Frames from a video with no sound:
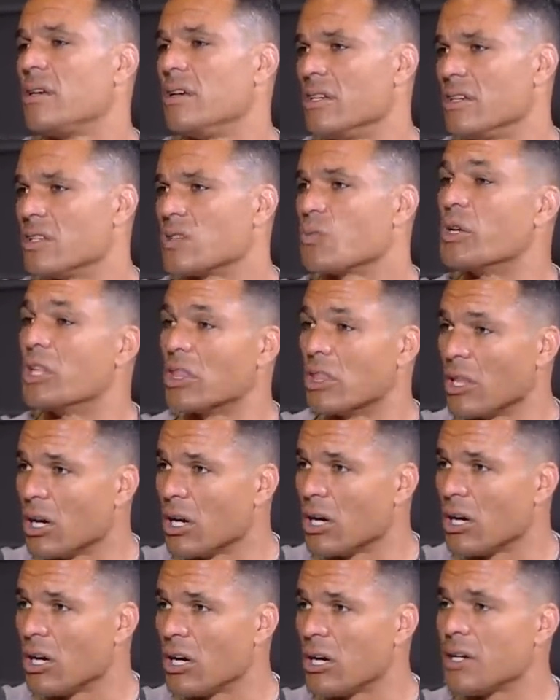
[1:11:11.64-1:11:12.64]
Is we
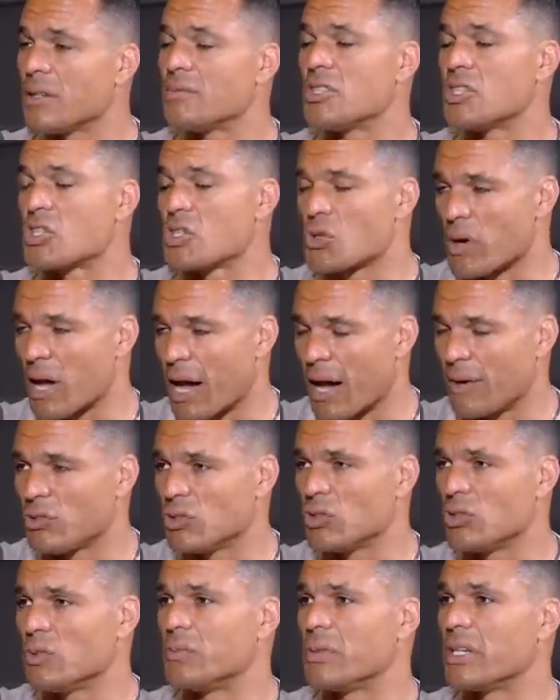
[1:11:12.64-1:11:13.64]
love to
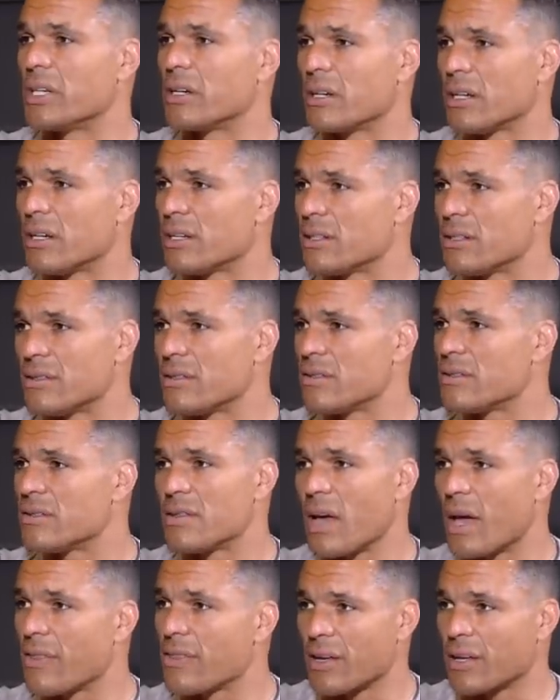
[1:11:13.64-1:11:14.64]
travel,
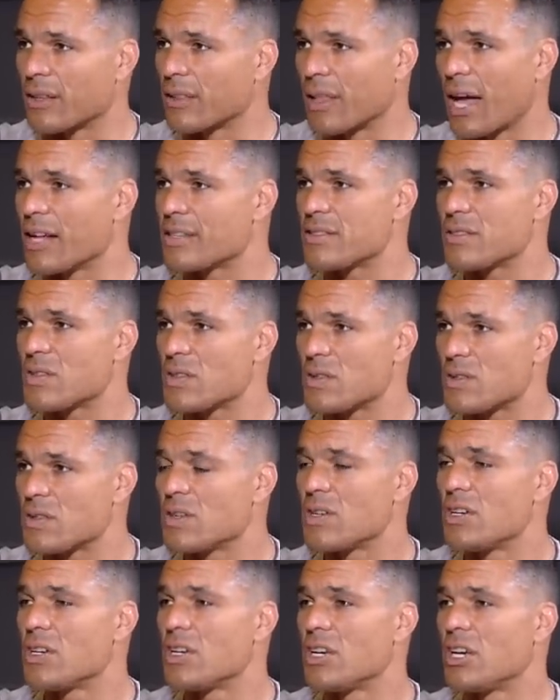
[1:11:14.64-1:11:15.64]
because I think that's,
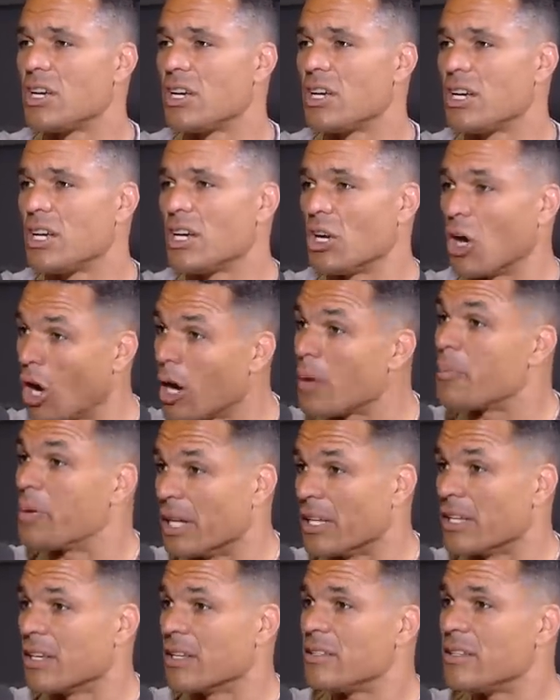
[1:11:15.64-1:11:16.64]
in our
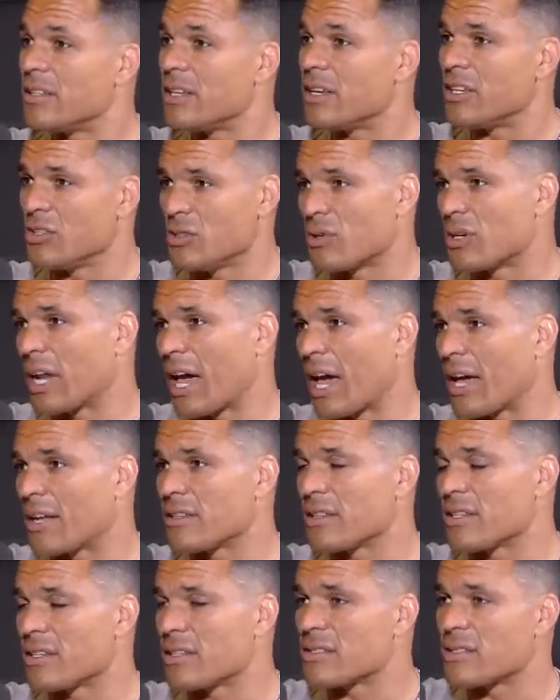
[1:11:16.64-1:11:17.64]
opinion, and you can add
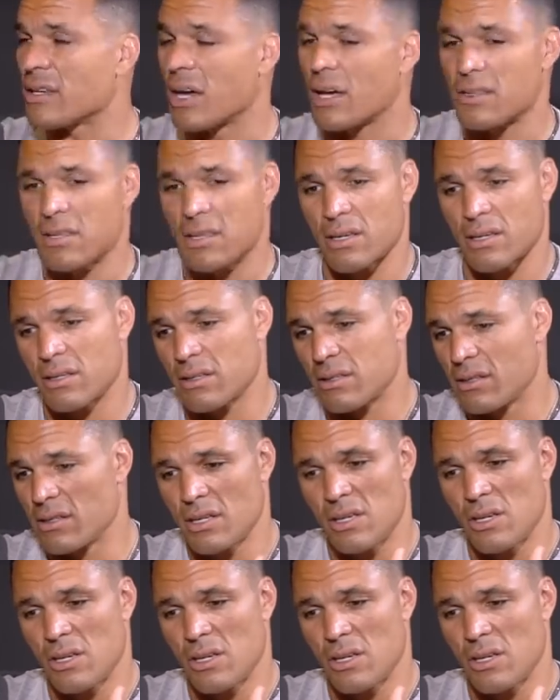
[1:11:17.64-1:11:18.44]
to this. I think